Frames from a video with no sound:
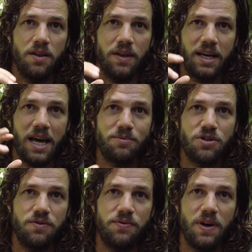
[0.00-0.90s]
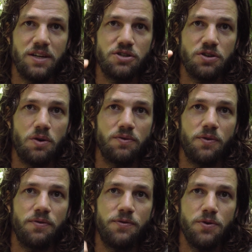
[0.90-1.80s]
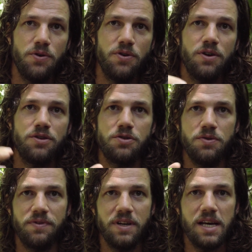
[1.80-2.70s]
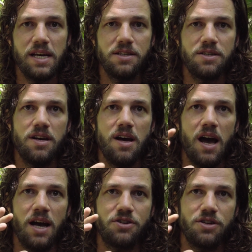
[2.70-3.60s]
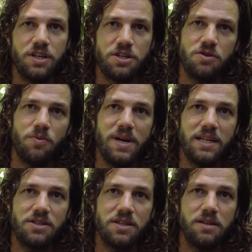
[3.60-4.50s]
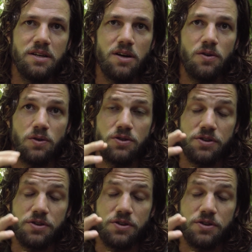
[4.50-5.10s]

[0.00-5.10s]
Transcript: They're captured and sold for food, souvenirs, and traditional medicine, or